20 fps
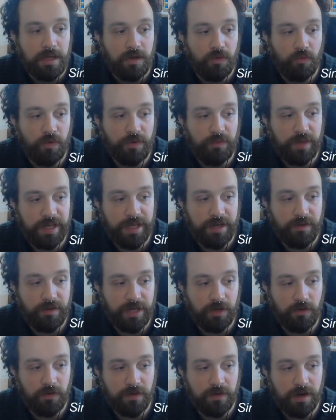when we
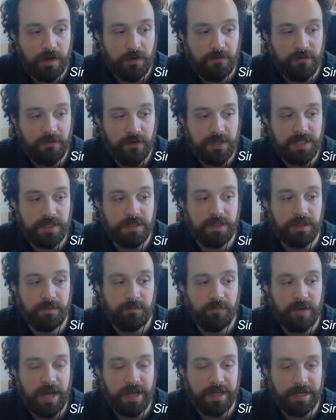iterate over our first
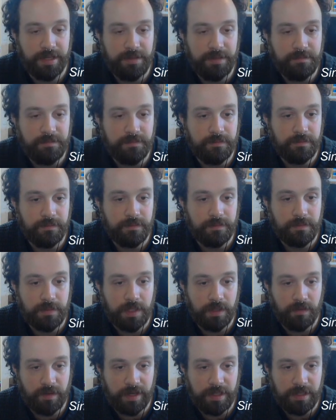bracket,
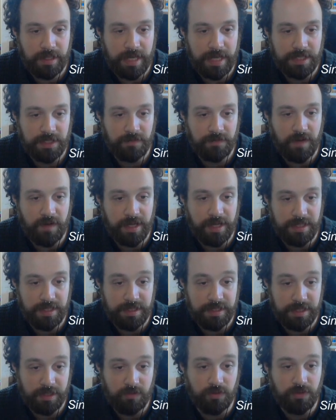right, s of I
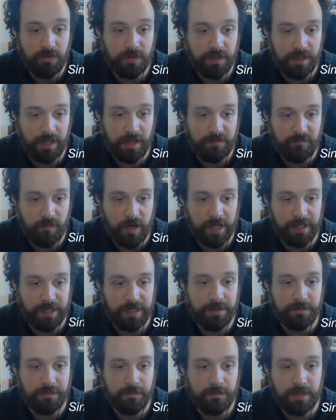is equal to the left
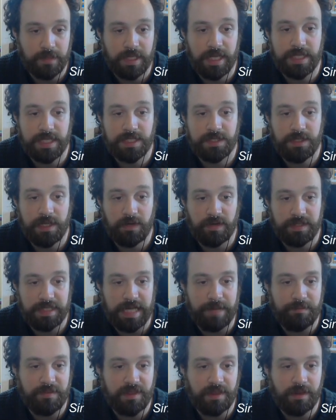bracket, is there a
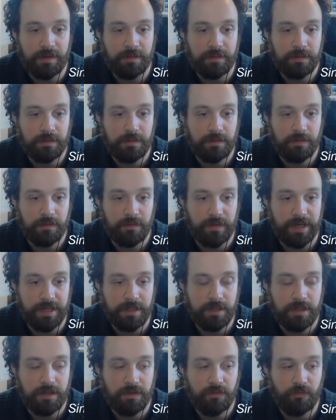depth, right?
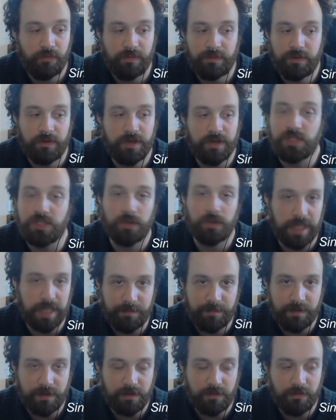There is no
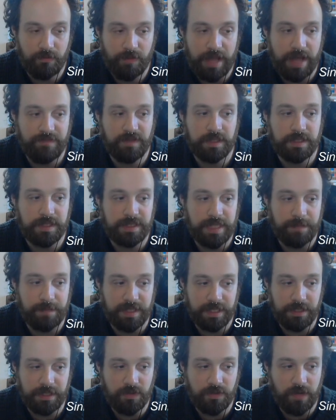depth. We haven't
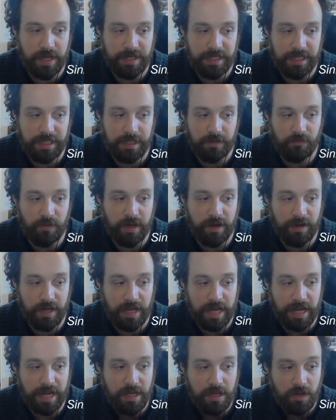stepped into any, we're
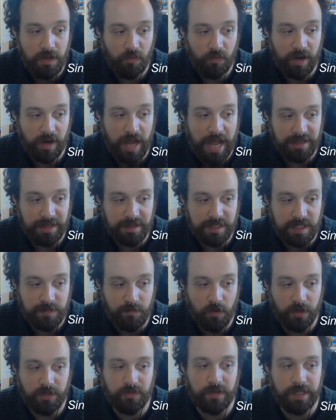at this
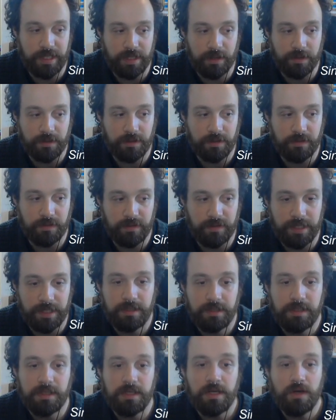point right here, right?
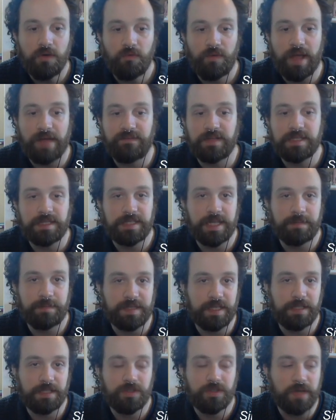We haven't
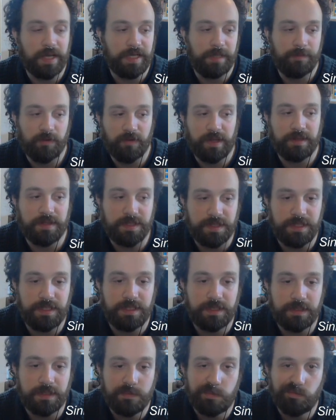stepped into any
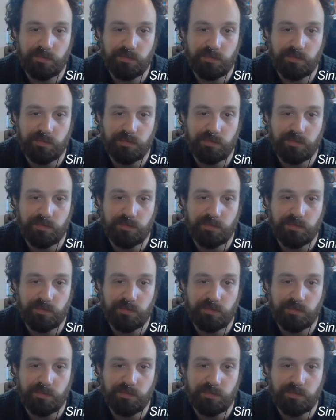parentheses.